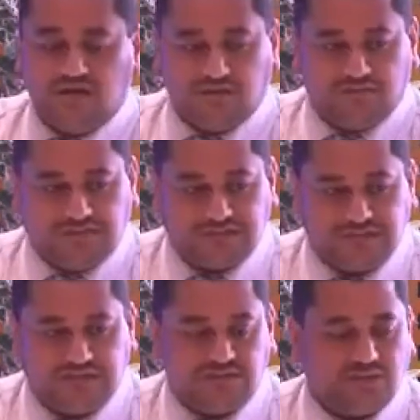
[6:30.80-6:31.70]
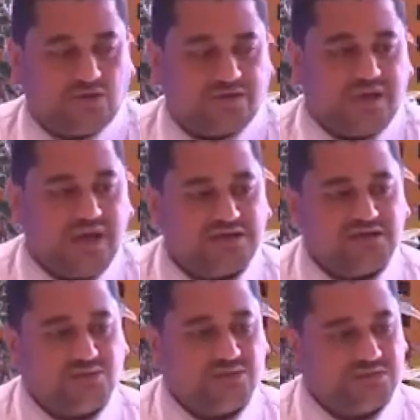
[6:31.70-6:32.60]
the sense or the
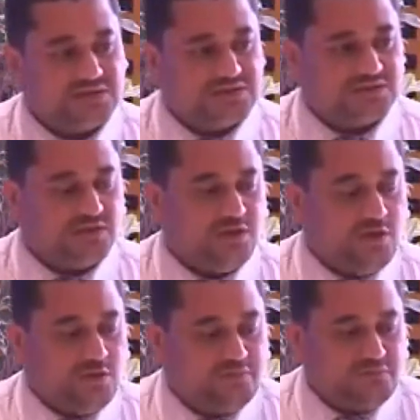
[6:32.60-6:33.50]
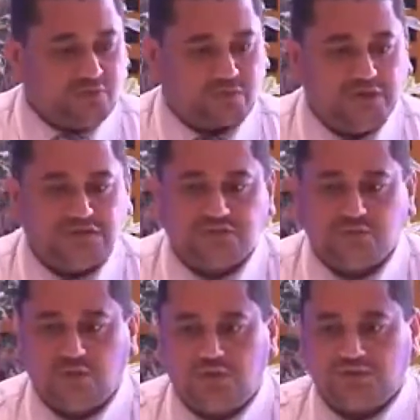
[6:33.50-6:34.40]
actual sense for each
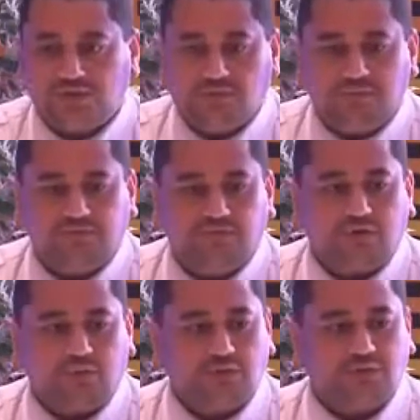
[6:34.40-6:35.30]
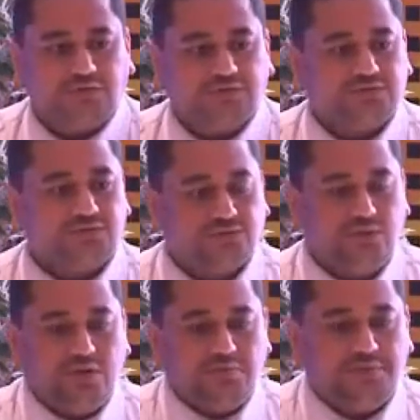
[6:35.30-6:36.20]
word before we going to
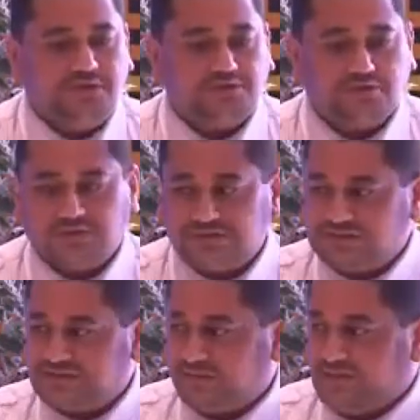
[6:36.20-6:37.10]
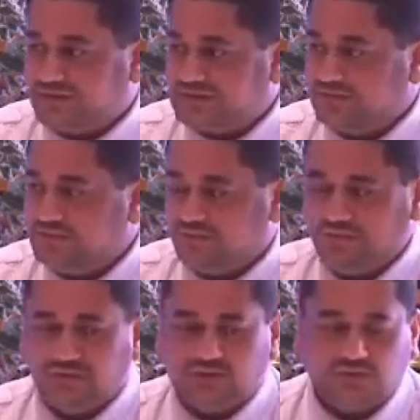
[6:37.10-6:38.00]
measuring the similarity
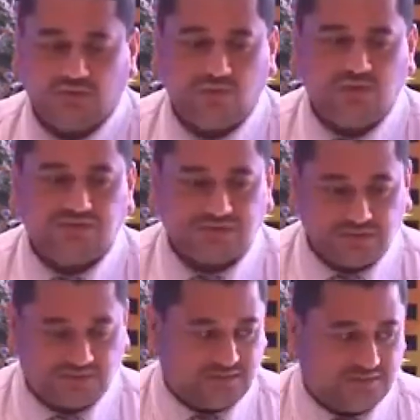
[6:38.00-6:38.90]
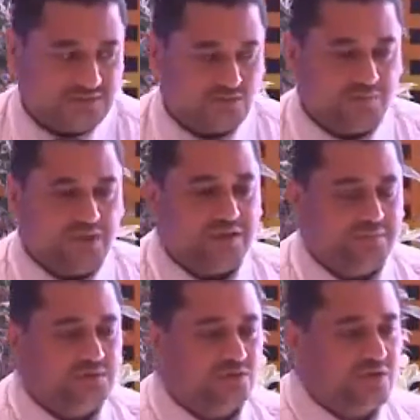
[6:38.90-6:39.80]
between the two sentences to be
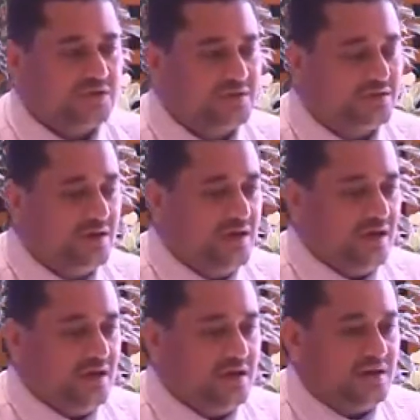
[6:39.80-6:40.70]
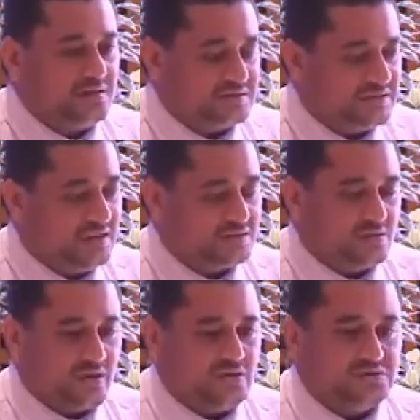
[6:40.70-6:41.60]
able to getting a result
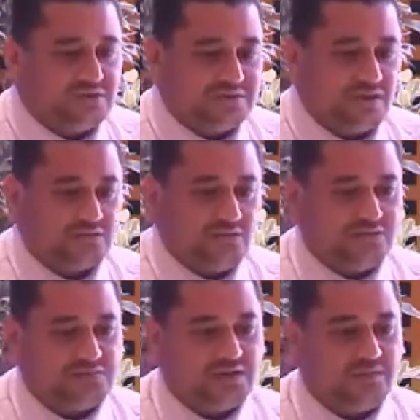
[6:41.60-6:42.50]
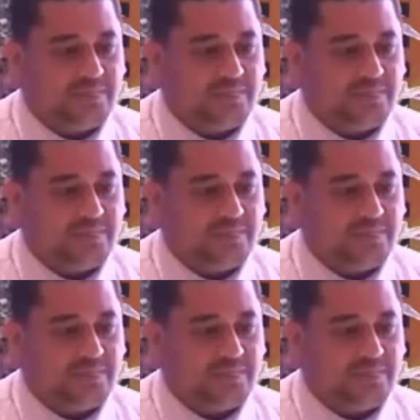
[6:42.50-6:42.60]
or a good result of the